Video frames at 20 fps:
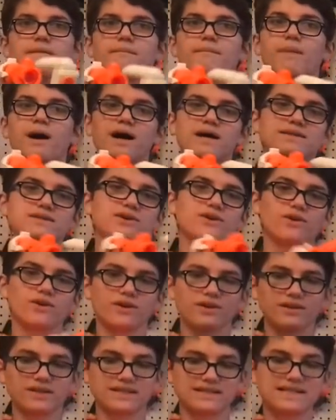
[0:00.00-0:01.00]
Mine's
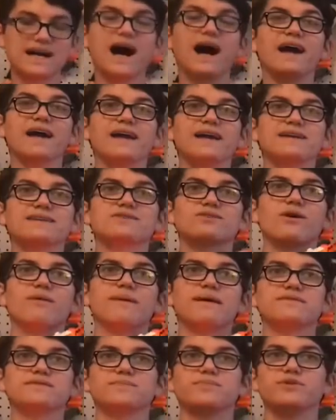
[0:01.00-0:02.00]
currently dying, so I'm
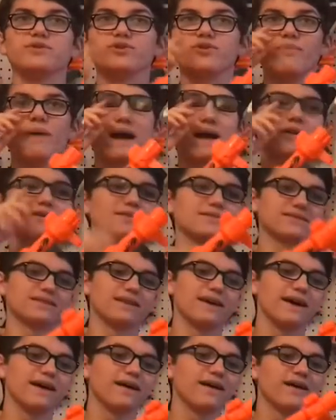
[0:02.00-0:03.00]
going to have to put new batteries
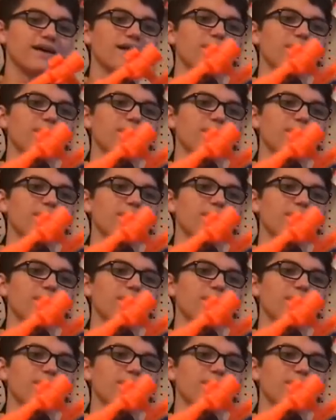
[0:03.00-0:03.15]
in that.